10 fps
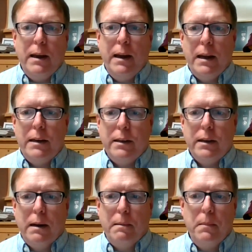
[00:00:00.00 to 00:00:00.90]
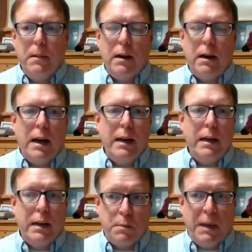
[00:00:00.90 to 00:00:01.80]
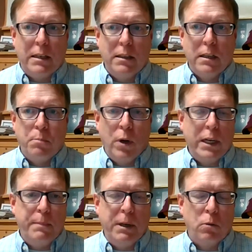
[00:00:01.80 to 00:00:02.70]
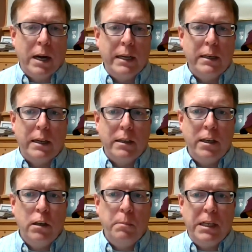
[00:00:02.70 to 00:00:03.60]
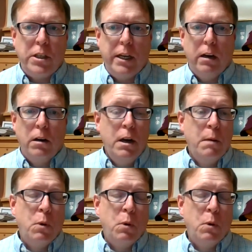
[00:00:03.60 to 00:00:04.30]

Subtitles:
and I expect at this point to be running to continue to be chair,